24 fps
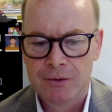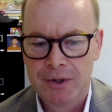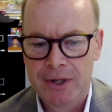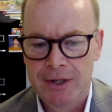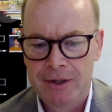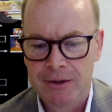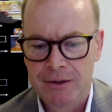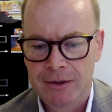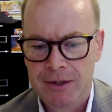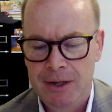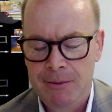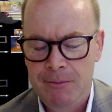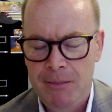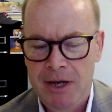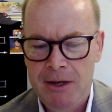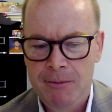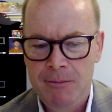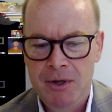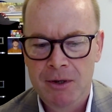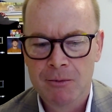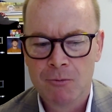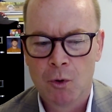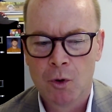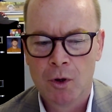They may
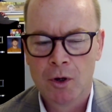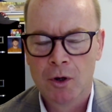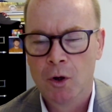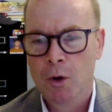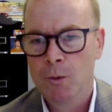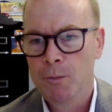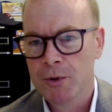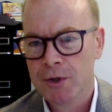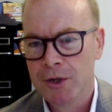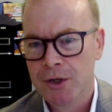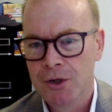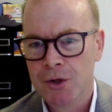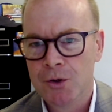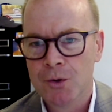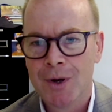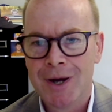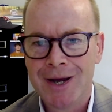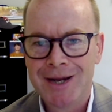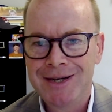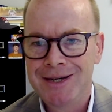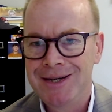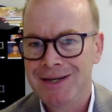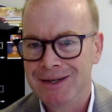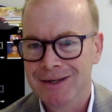be more open to new
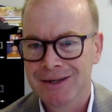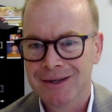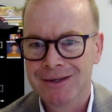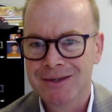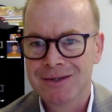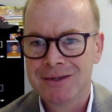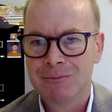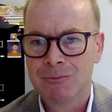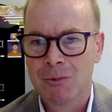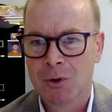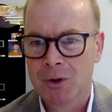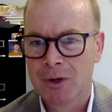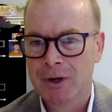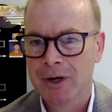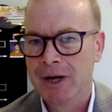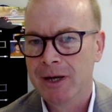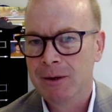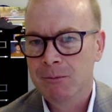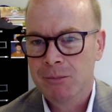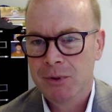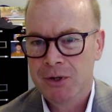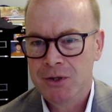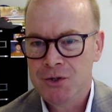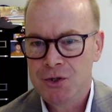ideas, more
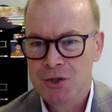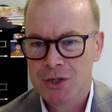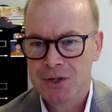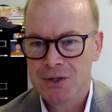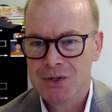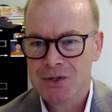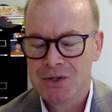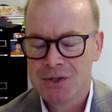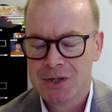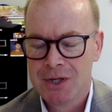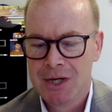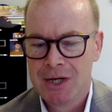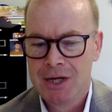ambitious